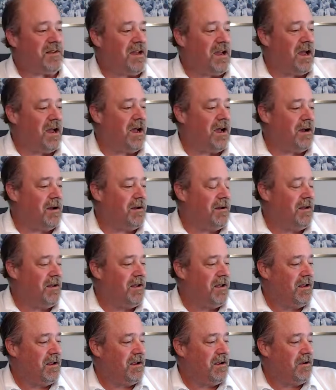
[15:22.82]
Uh,
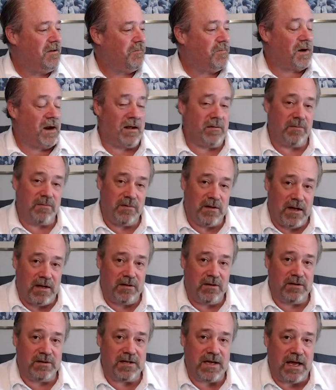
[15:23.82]
but I, will
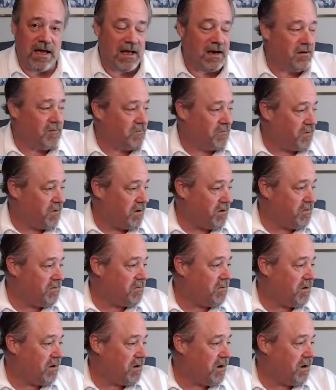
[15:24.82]
look to add it for
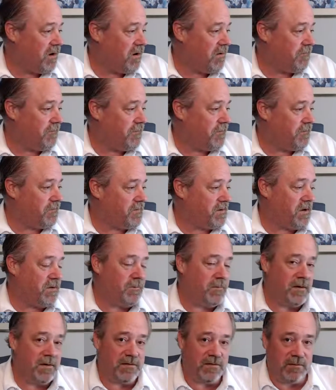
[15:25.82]
you. Um,
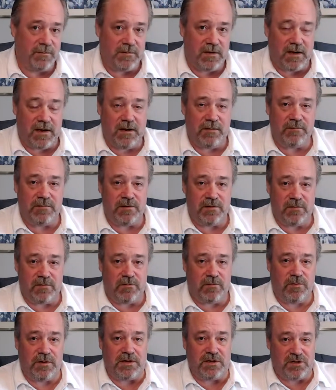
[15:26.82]
give me some time to
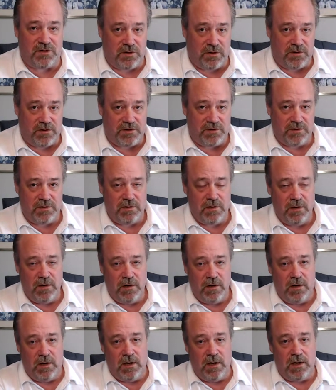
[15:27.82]
research,
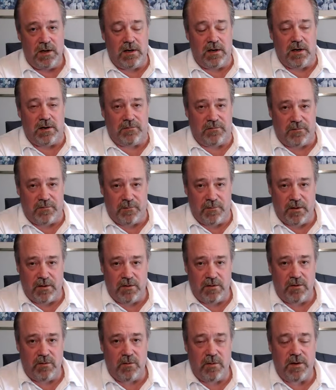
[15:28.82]
get
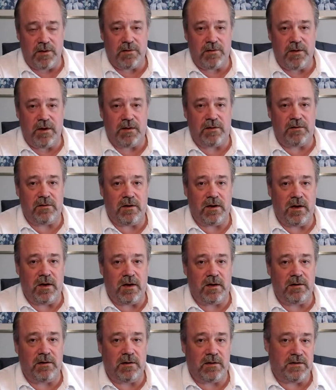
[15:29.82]
familiar with it
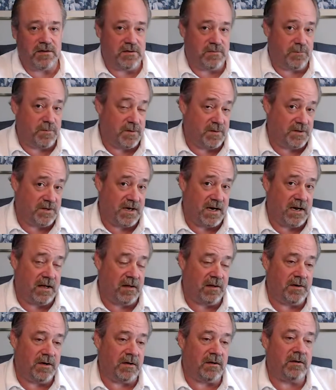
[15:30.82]
and its
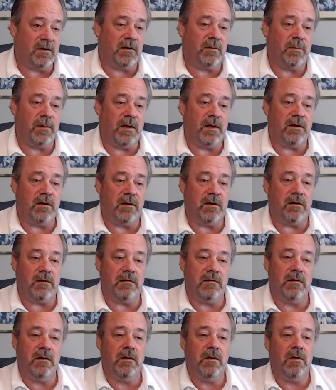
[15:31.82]
personality a little bit,
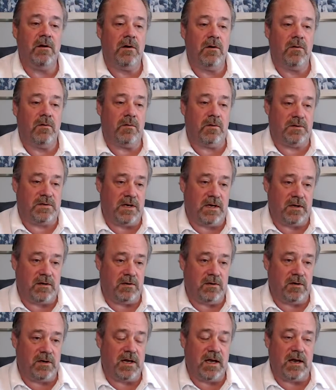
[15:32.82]
and we'll take a
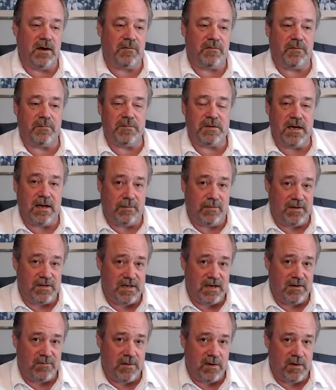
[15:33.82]
look at it from time to
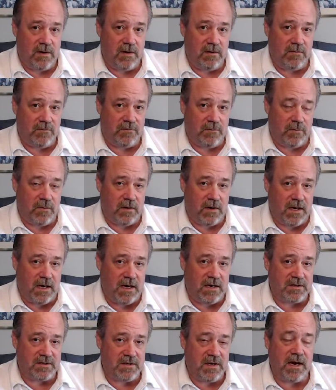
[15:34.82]
time here on the
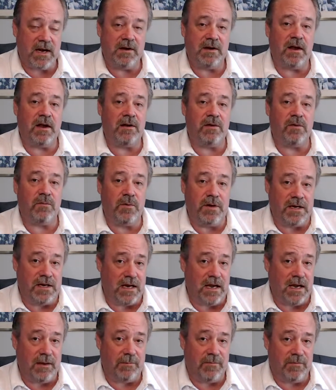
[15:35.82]
forecast and on the
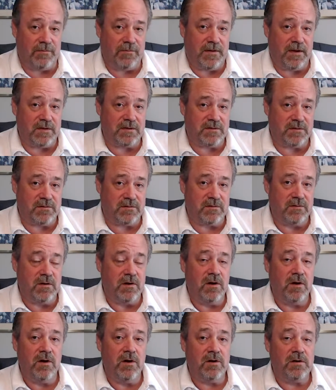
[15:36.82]
recap if that's
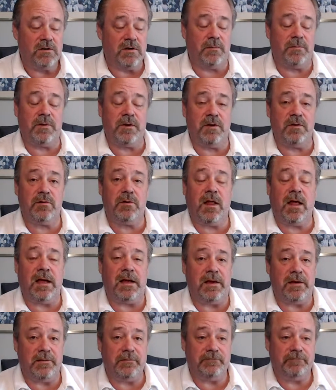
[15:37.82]
something you'd
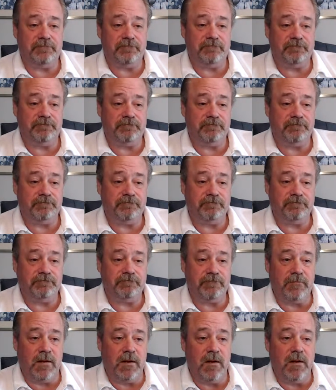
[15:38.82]
like.
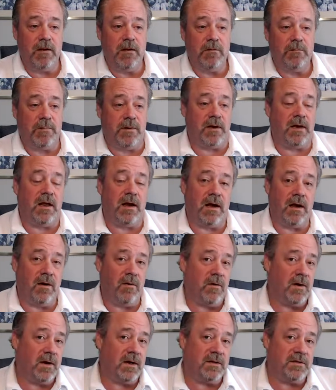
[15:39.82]
But again, I
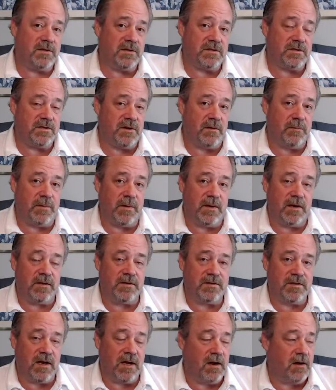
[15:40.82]
don't want to just jump in and
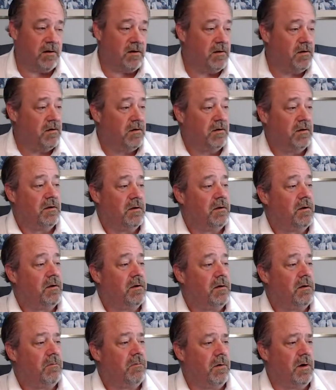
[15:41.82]
say,
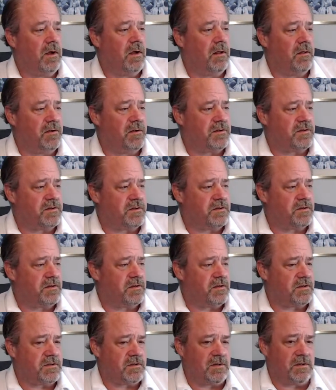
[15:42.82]
well, this is
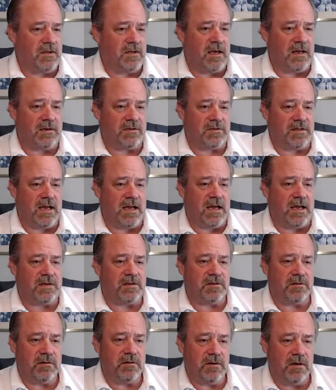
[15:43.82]
this and that is
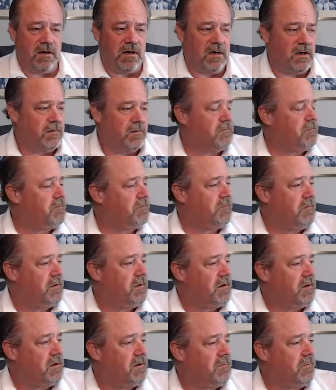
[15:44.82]
that, um,
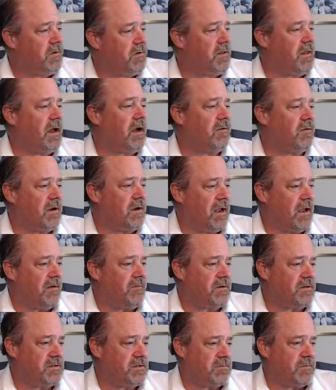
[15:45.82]
without
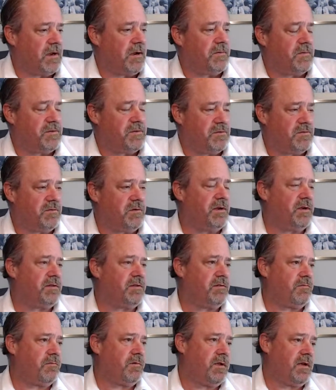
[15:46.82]
having some opportunity
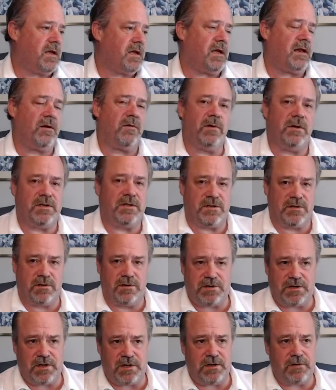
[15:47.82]
to really kind of
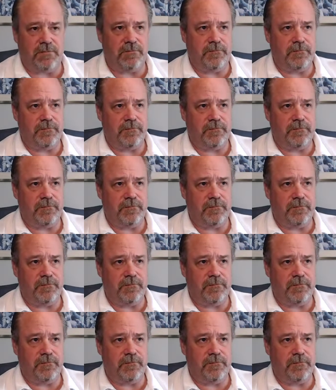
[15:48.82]
research it.